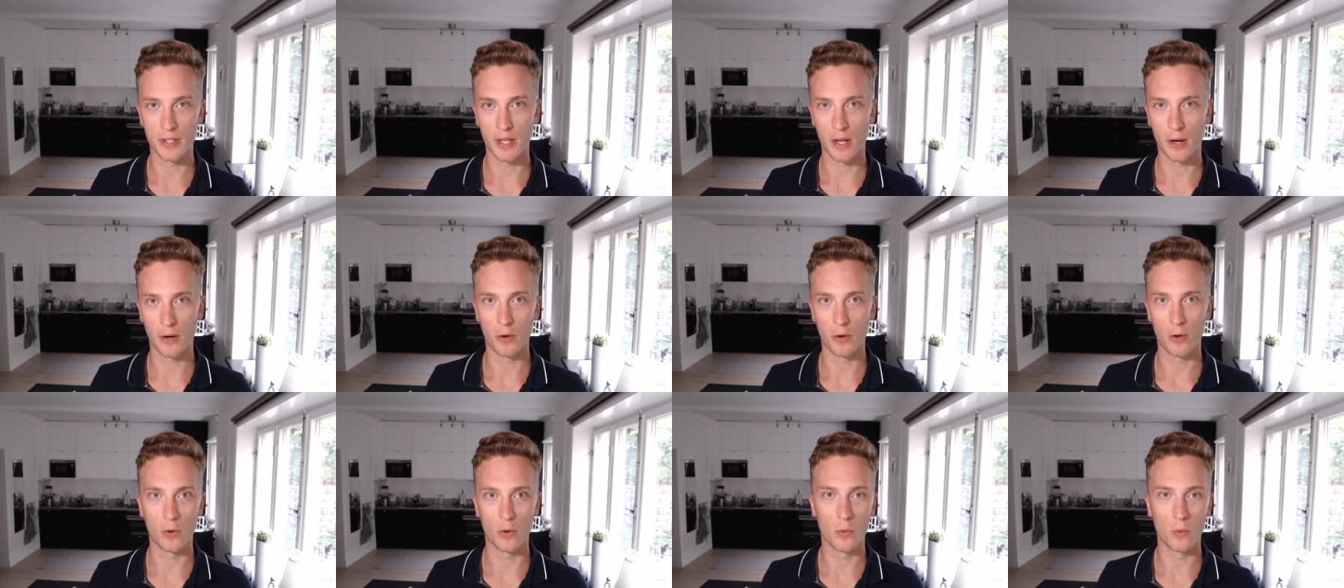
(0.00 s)
I
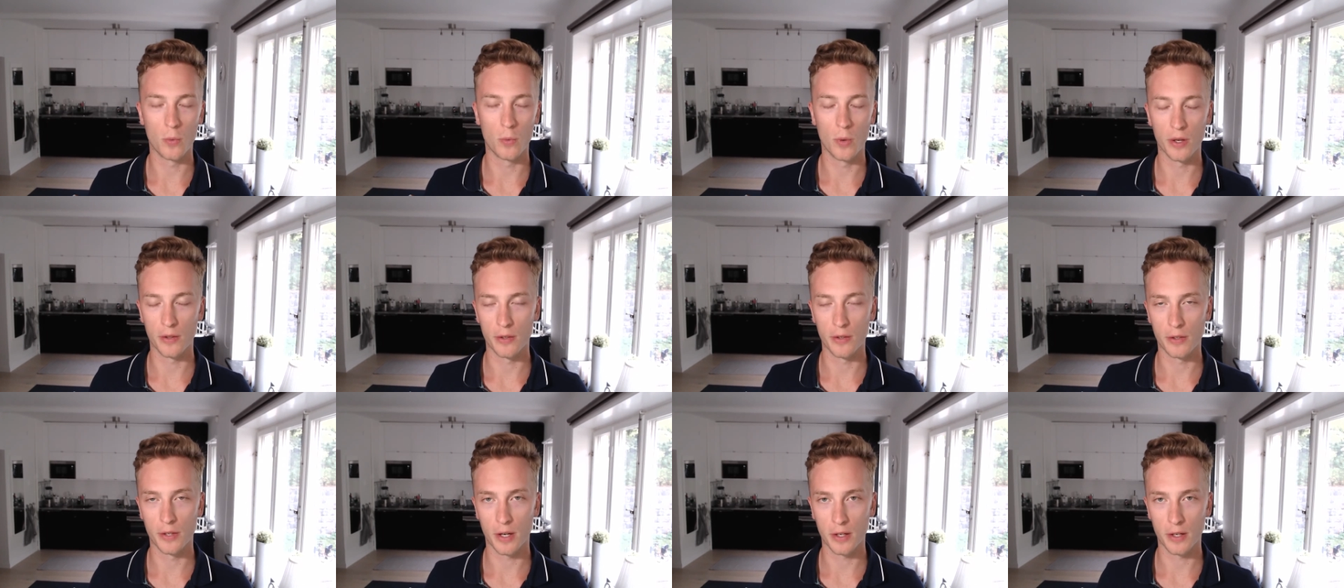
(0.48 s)
don't know,
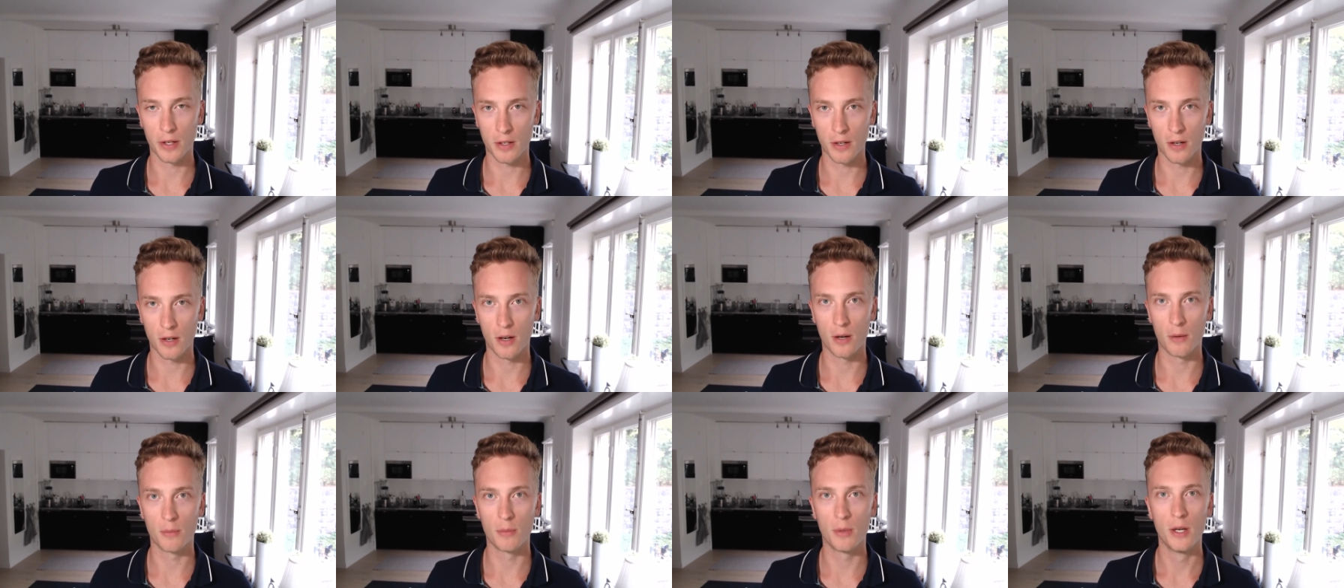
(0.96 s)

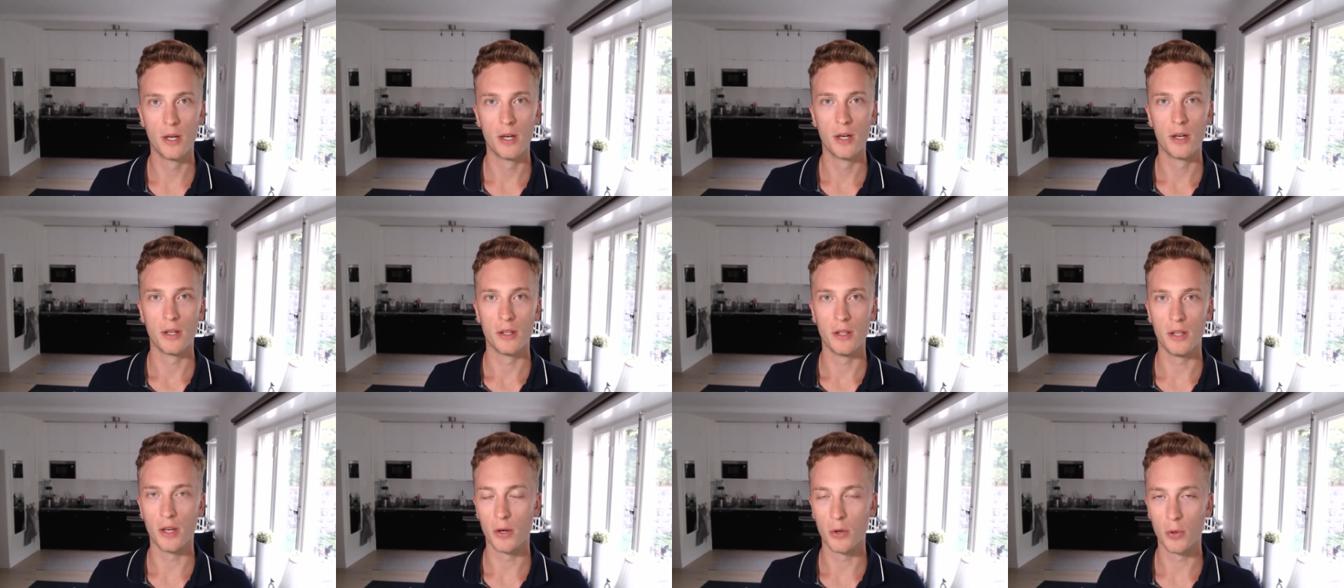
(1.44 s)
weather.com,
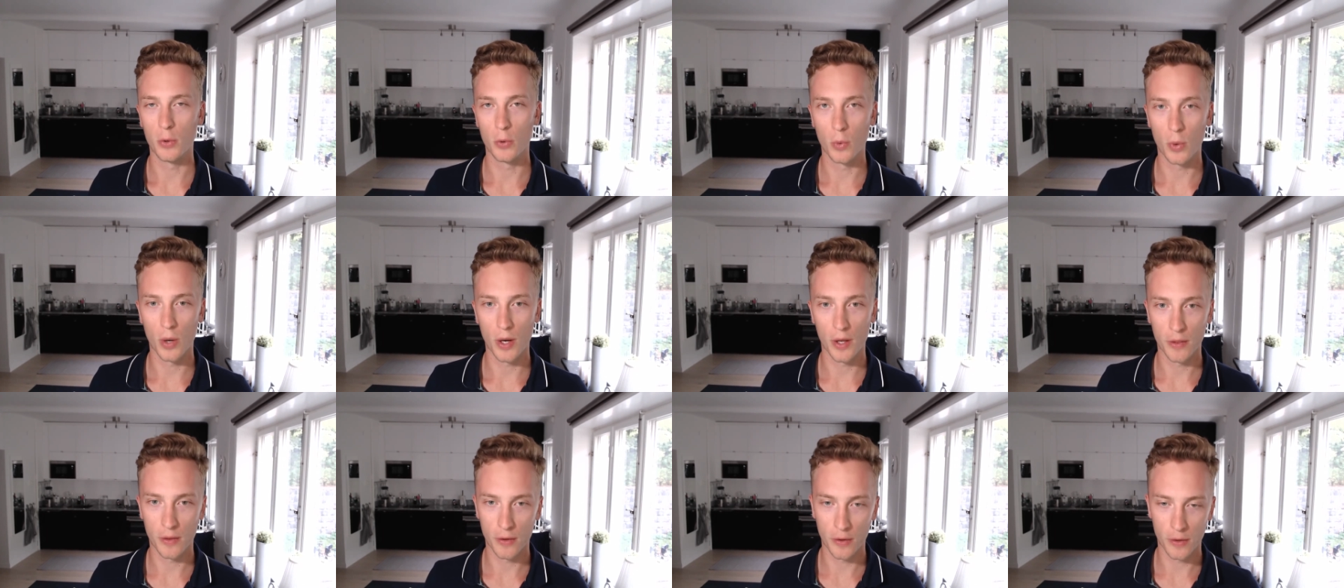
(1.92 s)
Yahoo
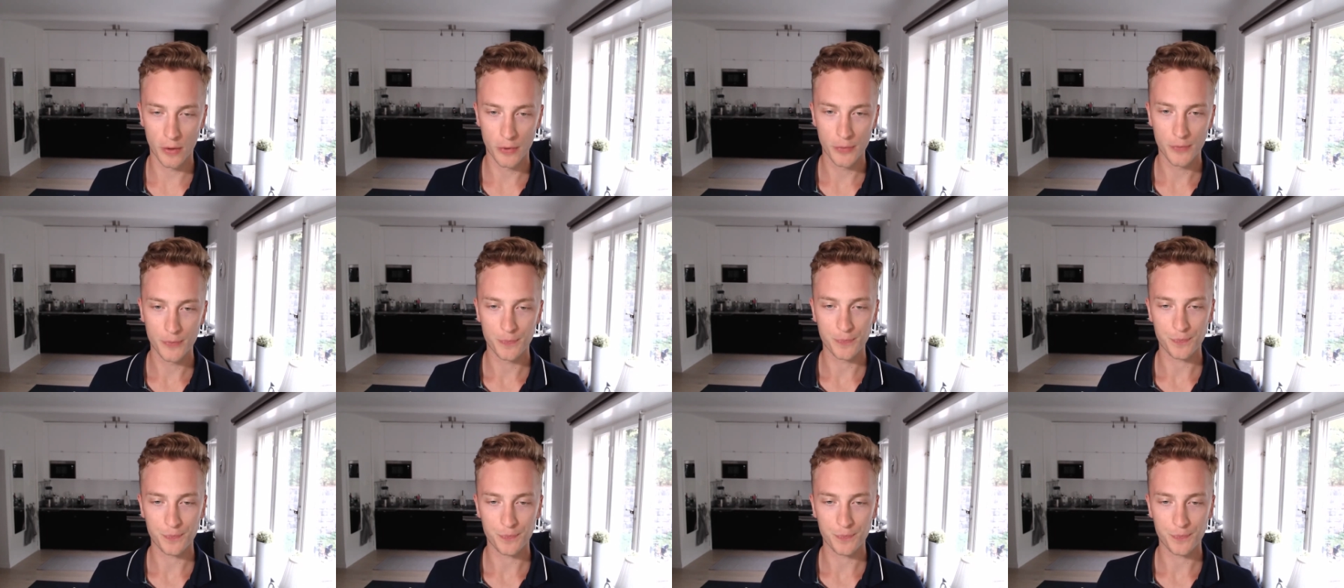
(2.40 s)
Weather,